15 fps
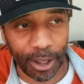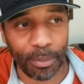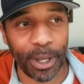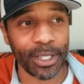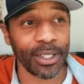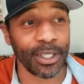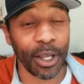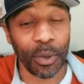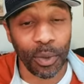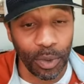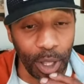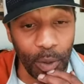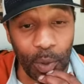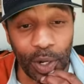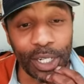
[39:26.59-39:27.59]
Basically, they they
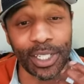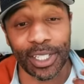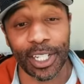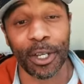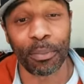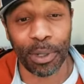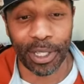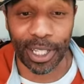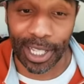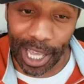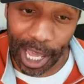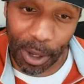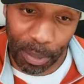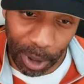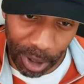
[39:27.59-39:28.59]
want to see him put the
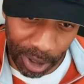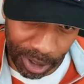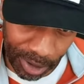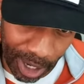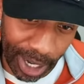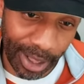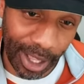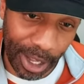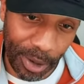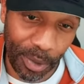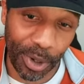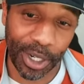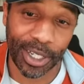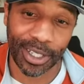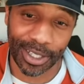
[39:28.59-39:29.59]
cape on, right? They
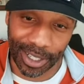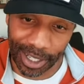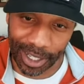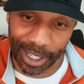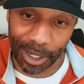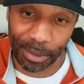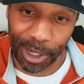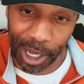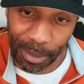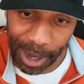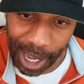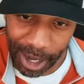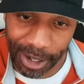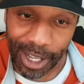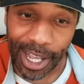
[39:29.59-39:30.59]
want to see him come
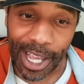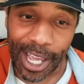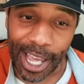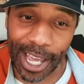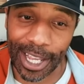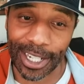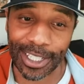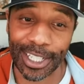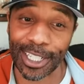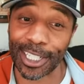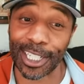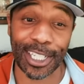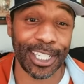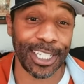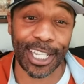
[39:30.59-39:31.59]
out and essentially
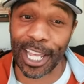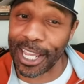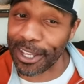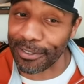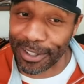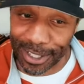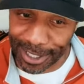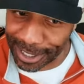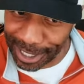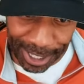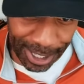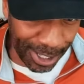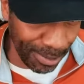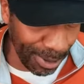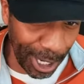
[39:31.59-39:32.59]
save his
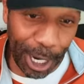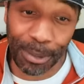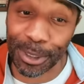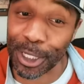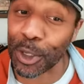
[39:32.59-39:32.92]
team, come to the